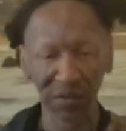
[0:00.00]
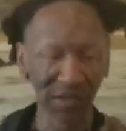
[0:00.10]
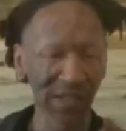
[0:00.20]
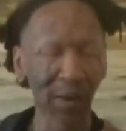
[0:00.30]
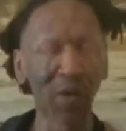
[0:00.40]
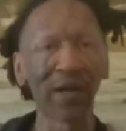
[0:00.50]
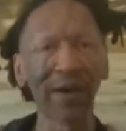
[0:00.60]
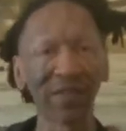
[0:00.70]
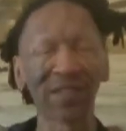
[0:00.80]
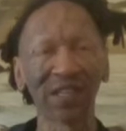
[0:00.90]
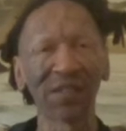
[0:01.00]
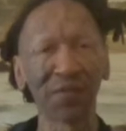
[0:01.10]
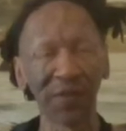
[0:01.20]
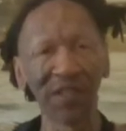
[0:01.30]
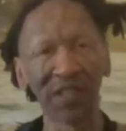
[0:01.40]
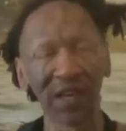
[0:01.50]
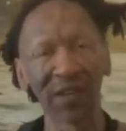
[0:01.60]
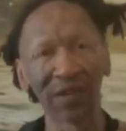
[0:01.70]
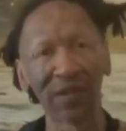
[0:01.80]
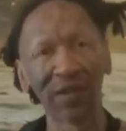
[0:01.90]
So since I want everything to fit
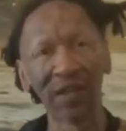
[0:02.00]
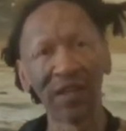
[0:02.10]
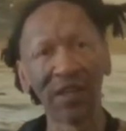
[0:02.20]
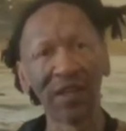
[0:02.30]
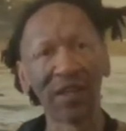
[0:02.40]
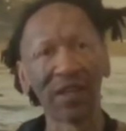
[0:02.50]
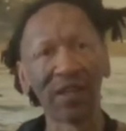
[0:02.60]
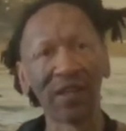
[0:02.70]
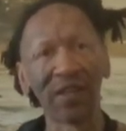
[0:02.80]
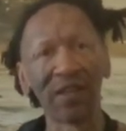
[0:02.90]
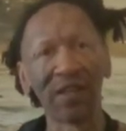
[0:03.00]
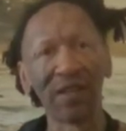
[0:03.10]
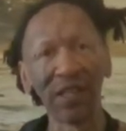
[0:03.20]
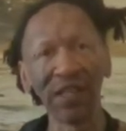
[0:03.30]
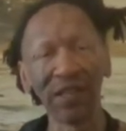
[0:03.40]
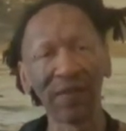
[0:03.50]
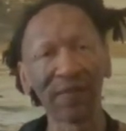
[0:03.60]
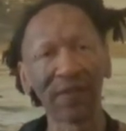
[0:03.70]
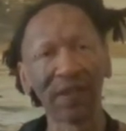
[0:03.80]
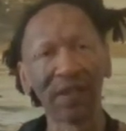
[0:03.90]
together
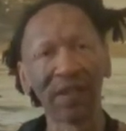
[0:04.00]
neat